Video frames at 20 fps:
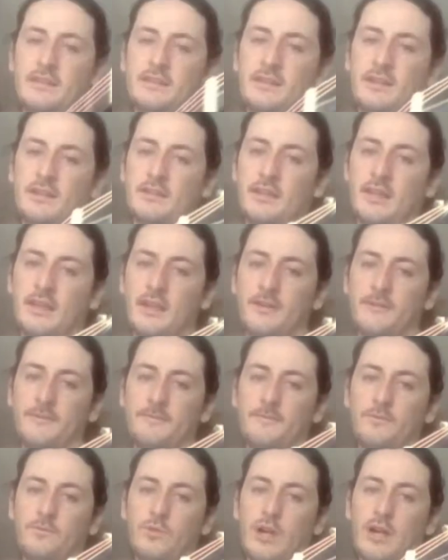It's got the,
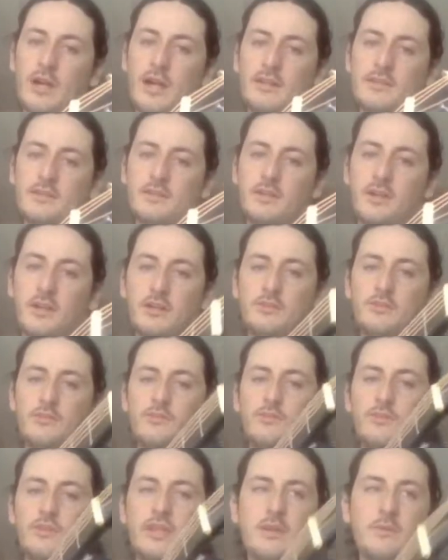well, it hasn't
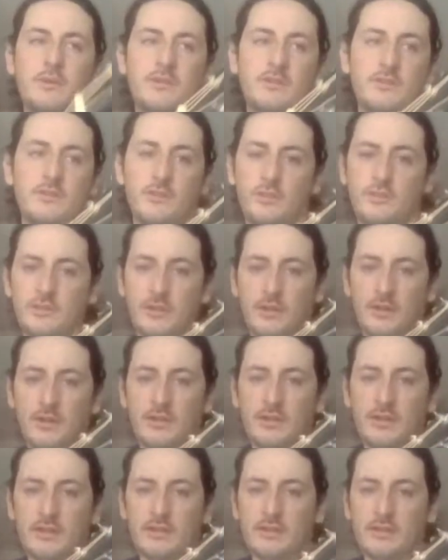got the original, sorry,
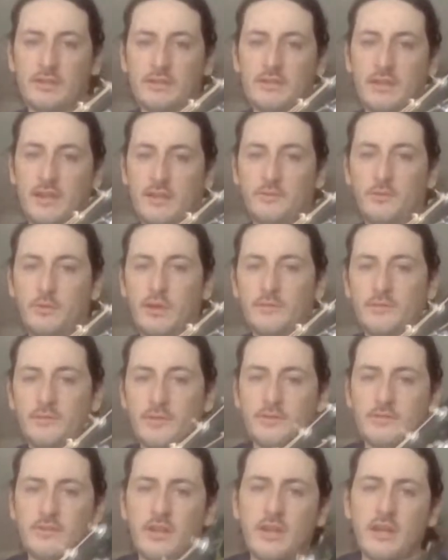I'll get this out of the way
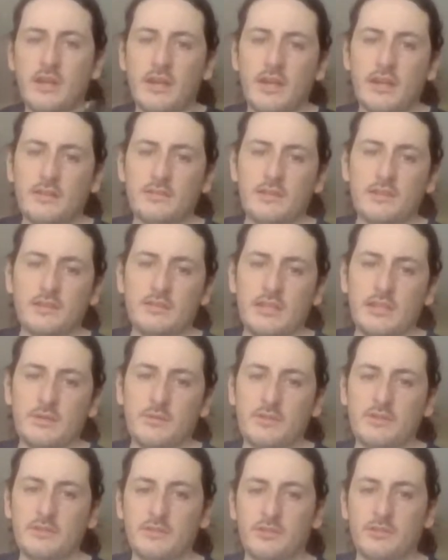first. It hasn't got the
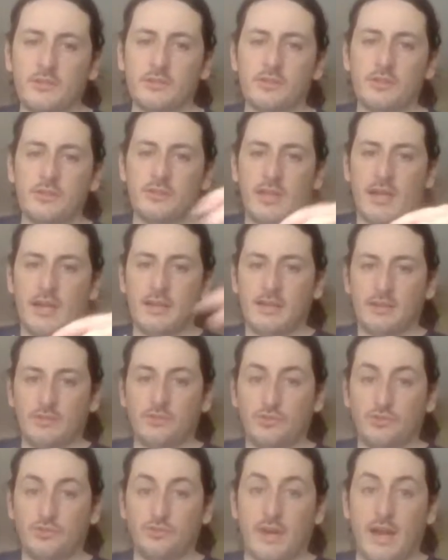original, like,
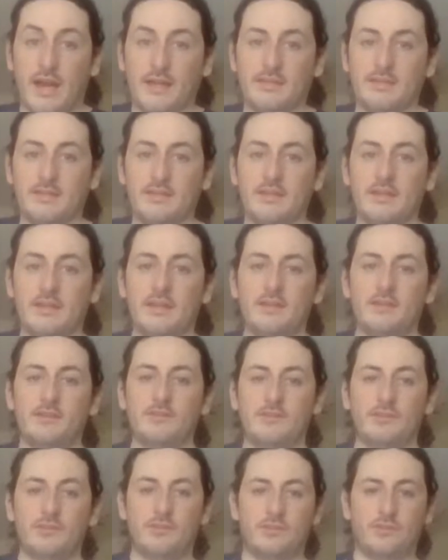
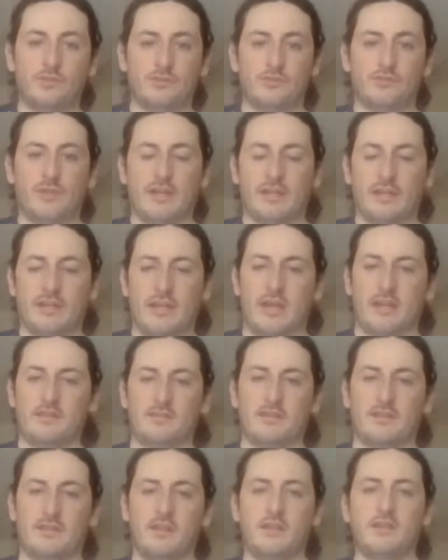
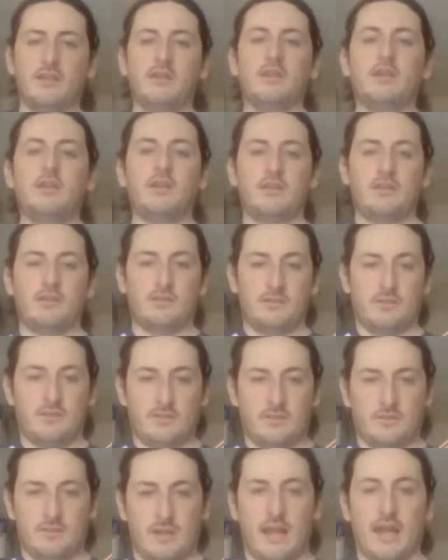Stratocaster
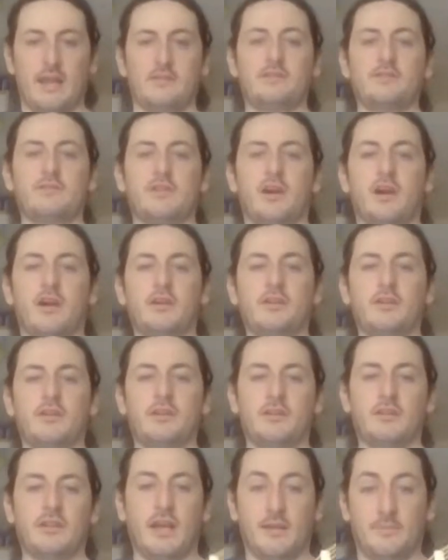headstock
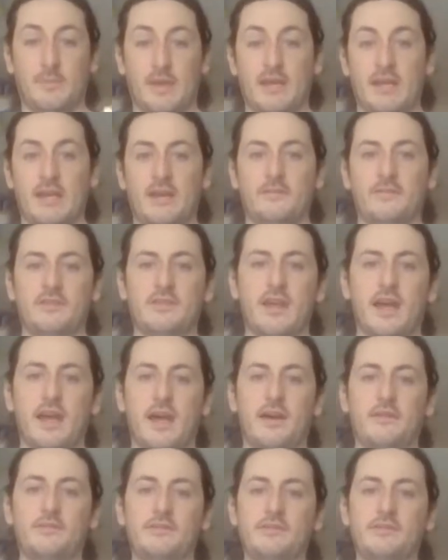like many of us have.